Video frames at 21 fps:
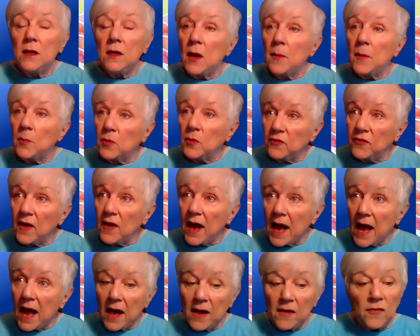Number
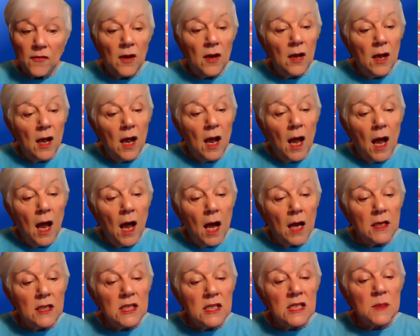five,
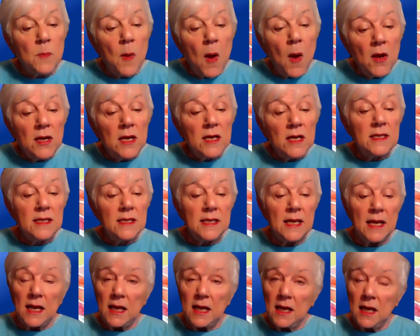
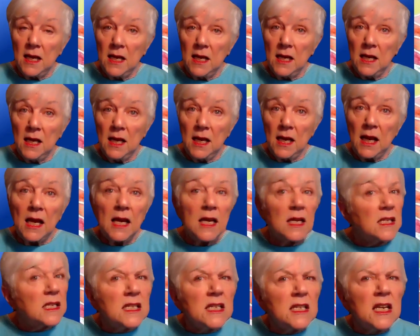despondency
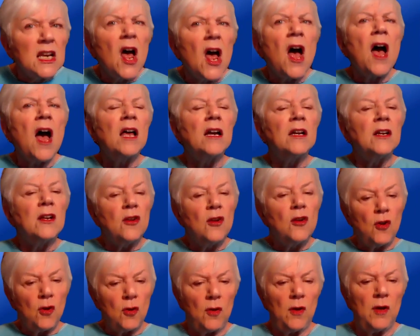is not
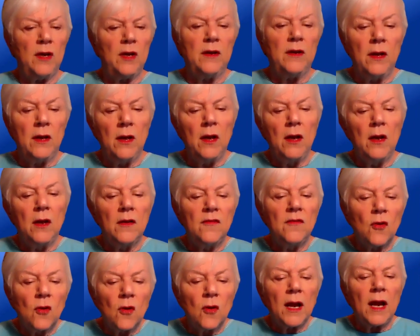good
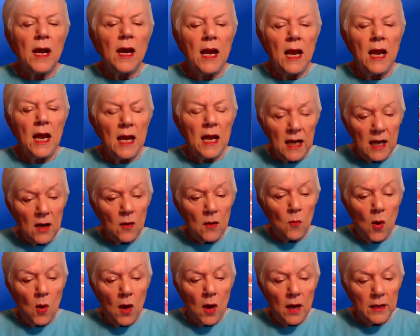for
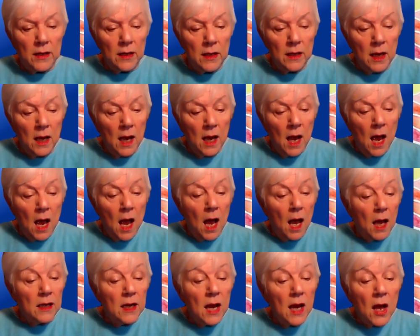anyone.
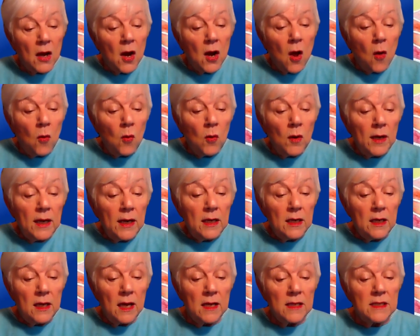Not only
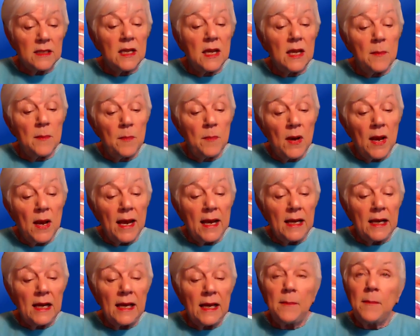does
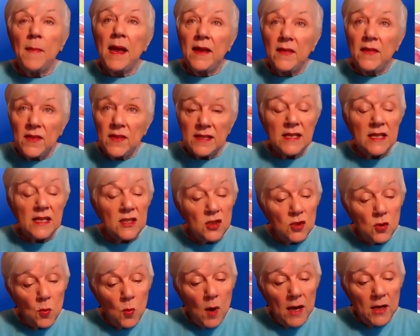complaining make the
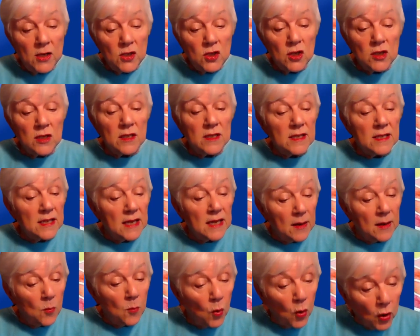situation
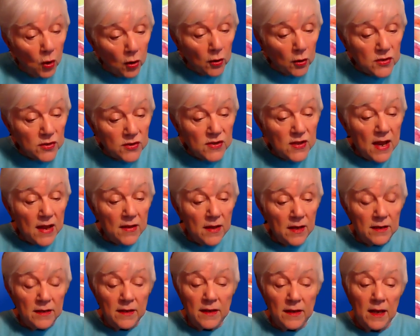seem worse
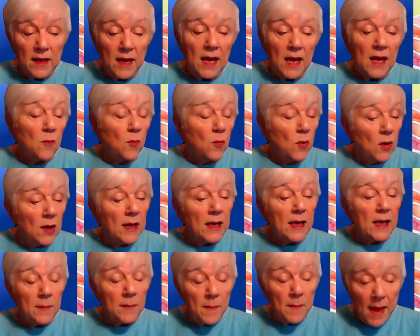than it
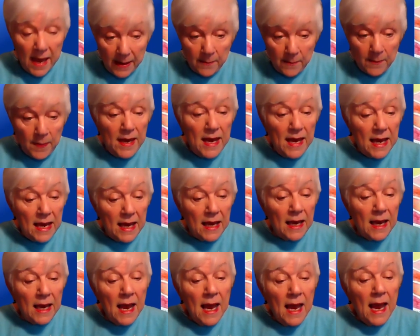really may
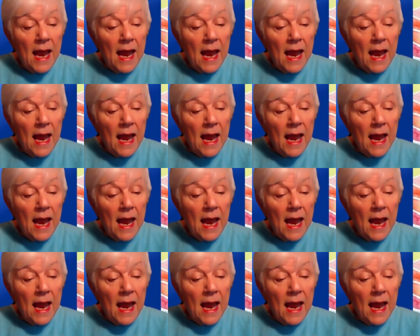be,